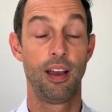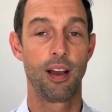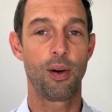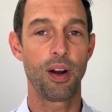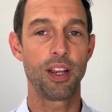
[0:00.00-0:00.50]

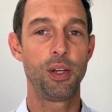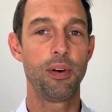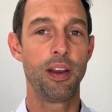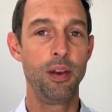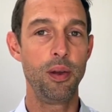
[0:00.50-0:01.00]
According to
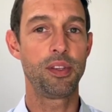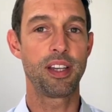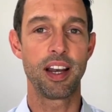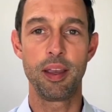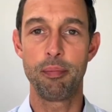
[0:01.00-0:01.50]
a new
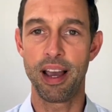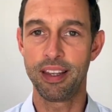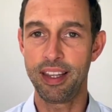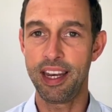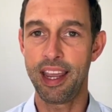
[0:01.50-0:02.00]
study by
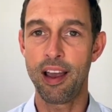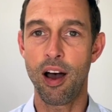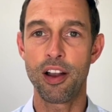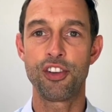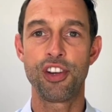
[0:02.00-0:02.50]
leading
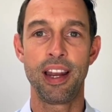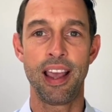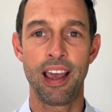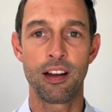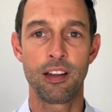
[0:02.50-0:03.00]
on-chain
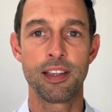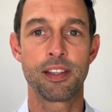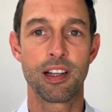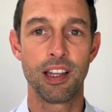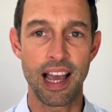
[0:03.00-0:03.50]

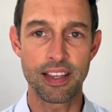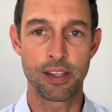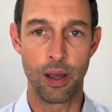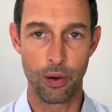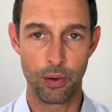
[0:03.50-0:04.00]
analyst
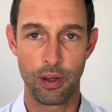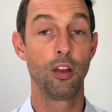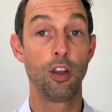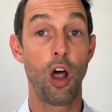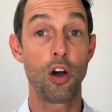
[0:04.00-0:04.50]
Glassnode,
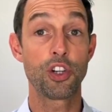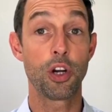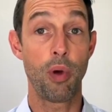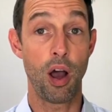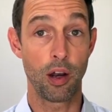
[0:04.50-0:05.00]

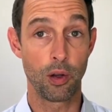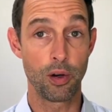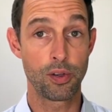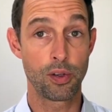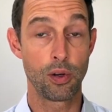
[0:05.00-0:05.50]
long-term
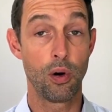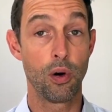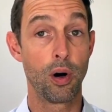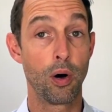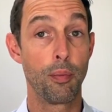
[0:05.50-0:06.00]
hodlers,
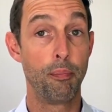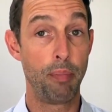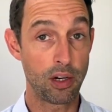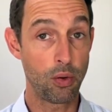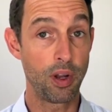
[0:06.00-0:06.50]
or
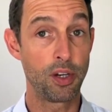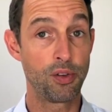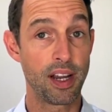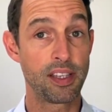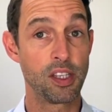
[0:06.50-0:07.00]
Bitcoin
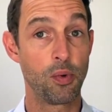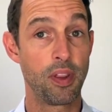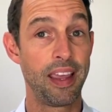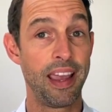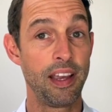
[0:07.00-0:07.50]
addresses
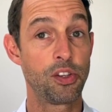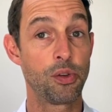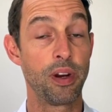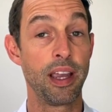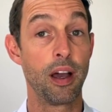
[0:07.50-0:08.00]
with a
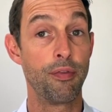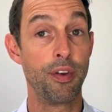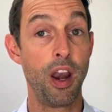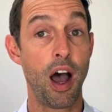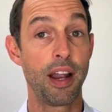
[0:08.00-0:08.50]
history of
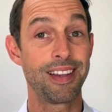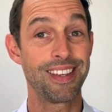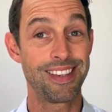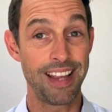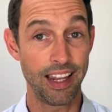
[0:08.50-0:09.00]
not
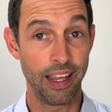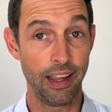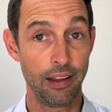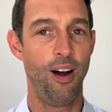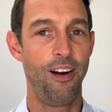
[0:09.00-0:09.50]

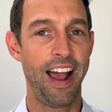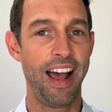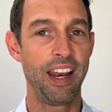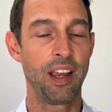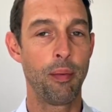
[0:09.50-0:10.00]
selling, are
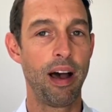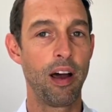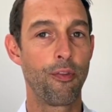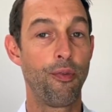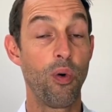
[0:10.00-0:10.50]
adding
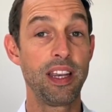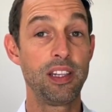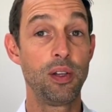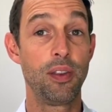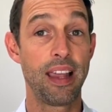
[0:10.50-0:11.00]
about
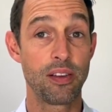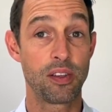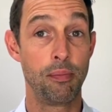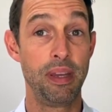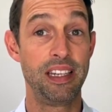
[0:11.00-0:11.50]

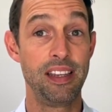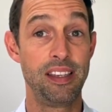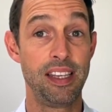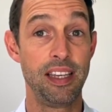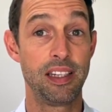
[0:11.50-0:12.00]
42,000
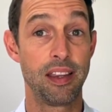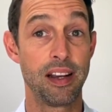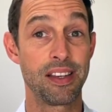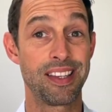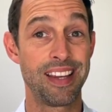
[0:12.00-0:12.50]
BTC to
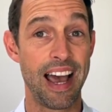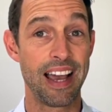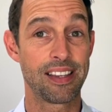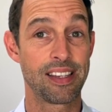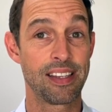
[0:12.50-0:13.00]
their
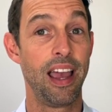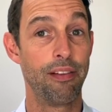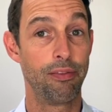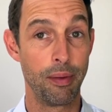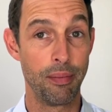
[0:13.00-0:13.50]
stacks
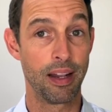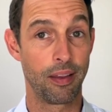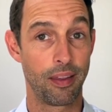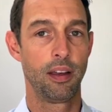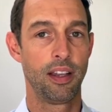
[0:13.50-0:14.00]
every month.
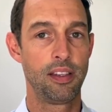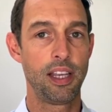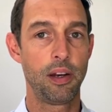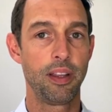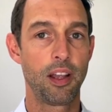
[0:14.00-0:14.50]

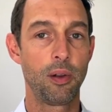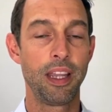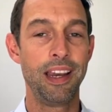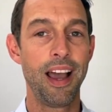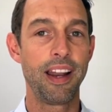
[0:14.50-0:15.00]
Considering that
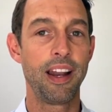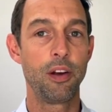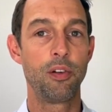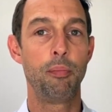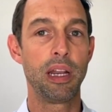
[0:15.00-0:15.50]
only
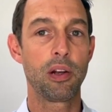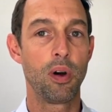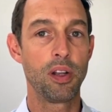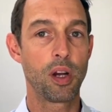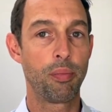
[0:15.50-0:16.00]
900
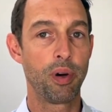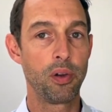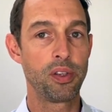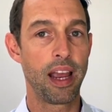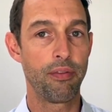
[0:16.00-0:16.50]
Bitcoins are
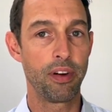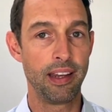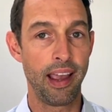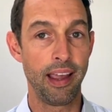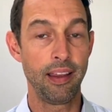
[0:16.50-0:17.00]
produced every
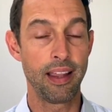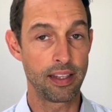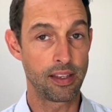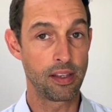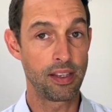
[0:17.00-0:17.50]
day,
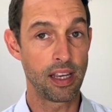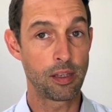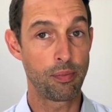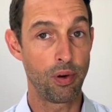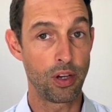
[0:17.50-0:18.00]
that's
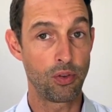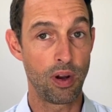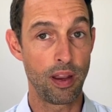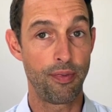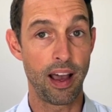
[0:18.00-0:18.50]

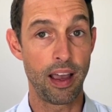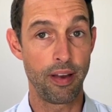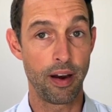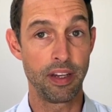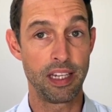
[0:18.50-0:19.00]
6.25
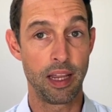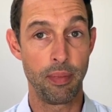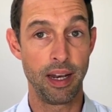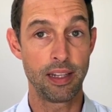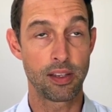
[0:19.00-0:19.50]
every 10
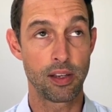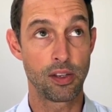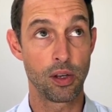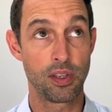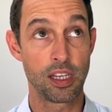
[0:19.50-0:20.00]
minutes,
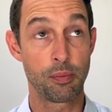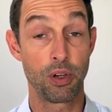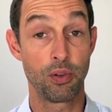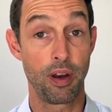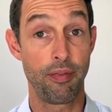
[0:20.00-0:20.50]
so
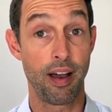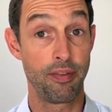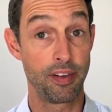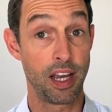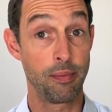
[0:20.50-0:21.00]

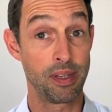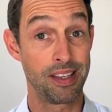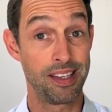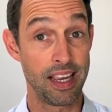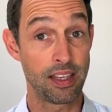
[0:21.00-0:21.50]
6.25 times
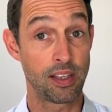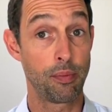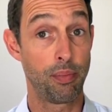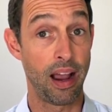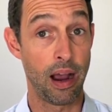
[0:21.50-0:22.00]
6
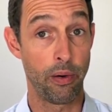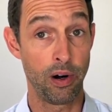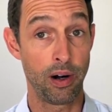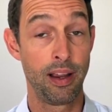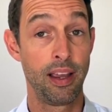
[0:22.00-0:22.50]
per
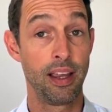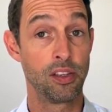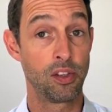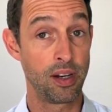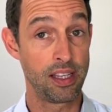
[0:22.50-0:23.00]
hour is
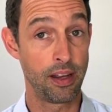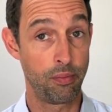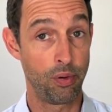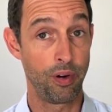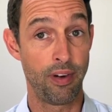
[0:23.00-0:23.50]

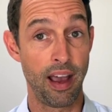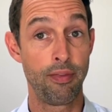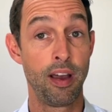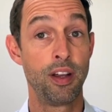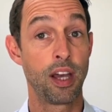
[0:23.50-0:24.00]
37.5
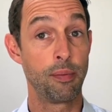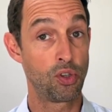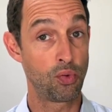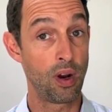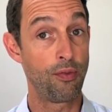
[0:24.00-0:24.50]
times
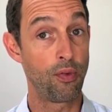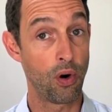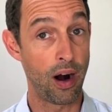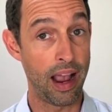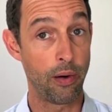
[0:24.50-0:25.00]

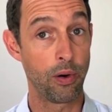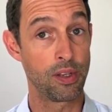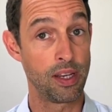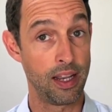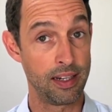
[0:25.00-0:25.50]
24
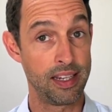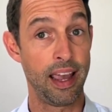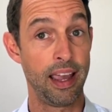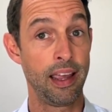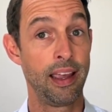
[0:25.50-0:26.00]
hours in a
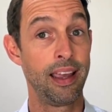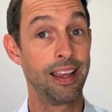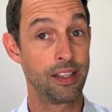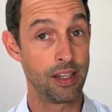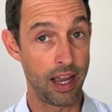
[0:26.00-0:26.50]
day
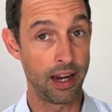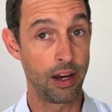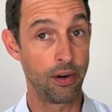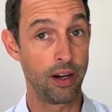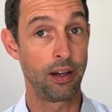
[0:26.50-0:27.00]
is
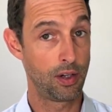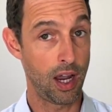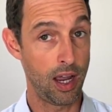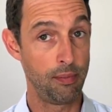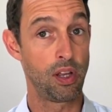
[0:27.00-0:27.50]
900
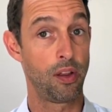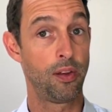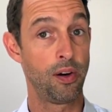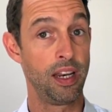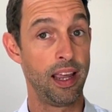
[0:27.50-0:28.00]
times
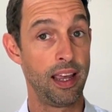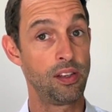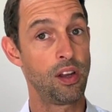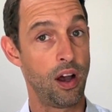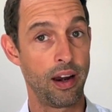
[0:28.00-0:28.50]
30
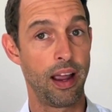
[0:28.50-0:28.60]
days on